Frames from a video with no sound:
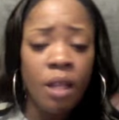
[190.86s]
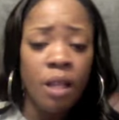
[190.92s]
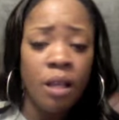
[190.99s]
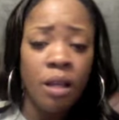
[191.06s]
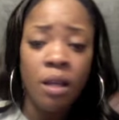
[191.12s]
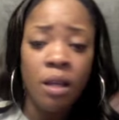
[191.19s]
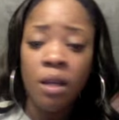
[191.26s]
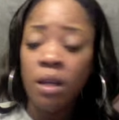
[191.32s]
uh,
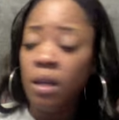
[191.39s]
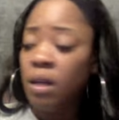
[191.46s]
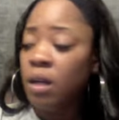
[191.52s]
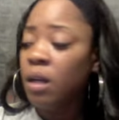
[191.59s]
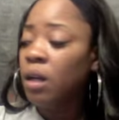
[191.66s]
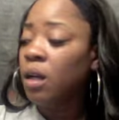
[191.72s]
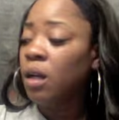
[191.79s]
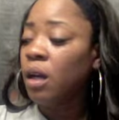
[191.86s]

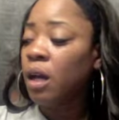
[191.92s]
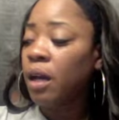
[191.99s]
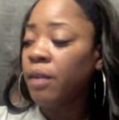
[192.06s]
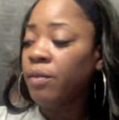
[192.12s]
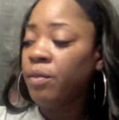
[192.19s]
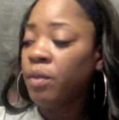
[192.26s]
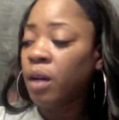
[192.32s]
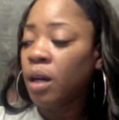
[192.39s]

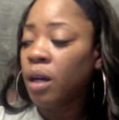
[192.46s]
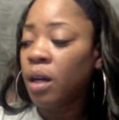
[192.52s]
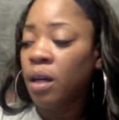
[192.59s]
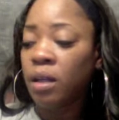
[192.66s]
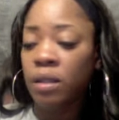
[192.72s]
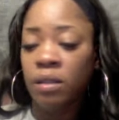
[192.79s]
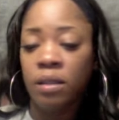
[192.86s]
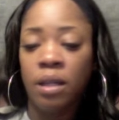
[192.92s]
I've uh,
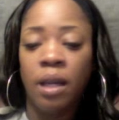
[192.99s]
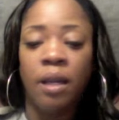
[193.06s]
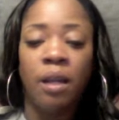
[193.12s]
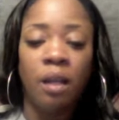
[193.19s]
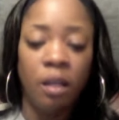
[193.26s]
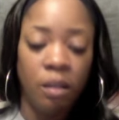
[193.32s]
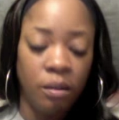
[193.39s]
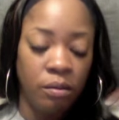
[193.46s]
kind
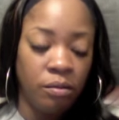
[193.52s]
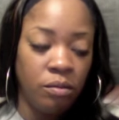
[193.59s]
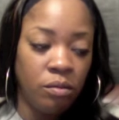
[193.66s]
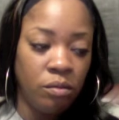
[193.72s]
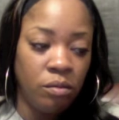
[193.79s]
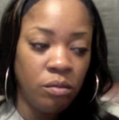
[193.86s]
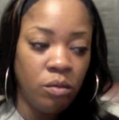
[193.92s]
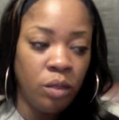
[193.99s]
of
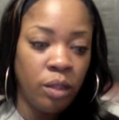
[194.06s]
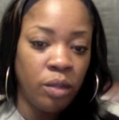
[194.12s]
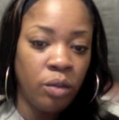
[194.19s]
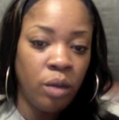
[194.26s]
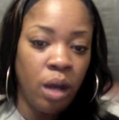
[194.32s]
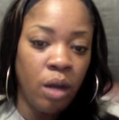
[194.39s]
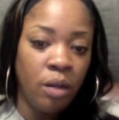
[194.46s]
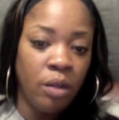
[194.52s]
went through
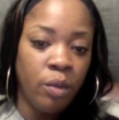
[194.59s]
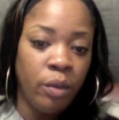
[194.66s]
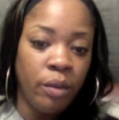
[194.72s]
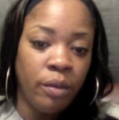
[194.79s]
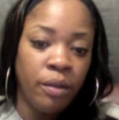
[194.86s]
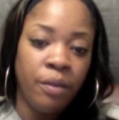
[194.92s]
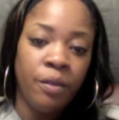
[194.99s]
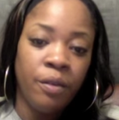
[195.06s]
all of you
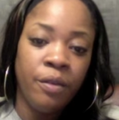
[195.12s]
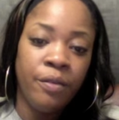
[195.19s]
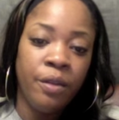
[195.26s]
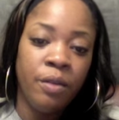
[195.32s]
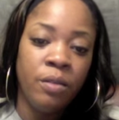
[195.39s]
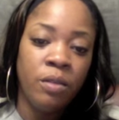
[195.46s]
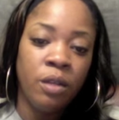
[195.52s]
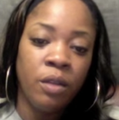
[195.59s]
the
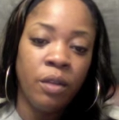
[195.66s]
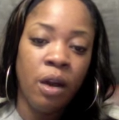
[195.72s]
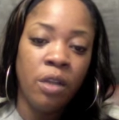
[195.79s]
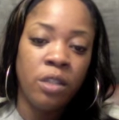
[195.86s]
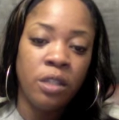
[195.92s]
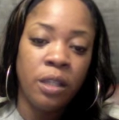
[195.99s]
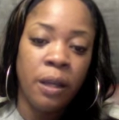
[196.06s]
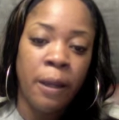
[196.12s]
reviews on the
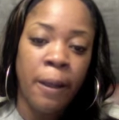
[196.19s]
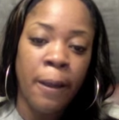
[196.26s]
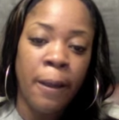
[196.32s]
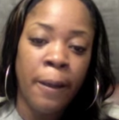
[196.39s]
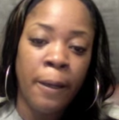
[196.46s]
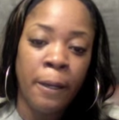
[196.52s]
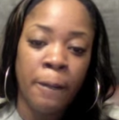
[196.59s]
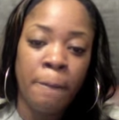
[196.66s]
Anjani hair,
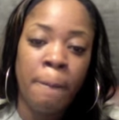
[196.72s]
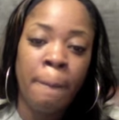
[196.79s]
and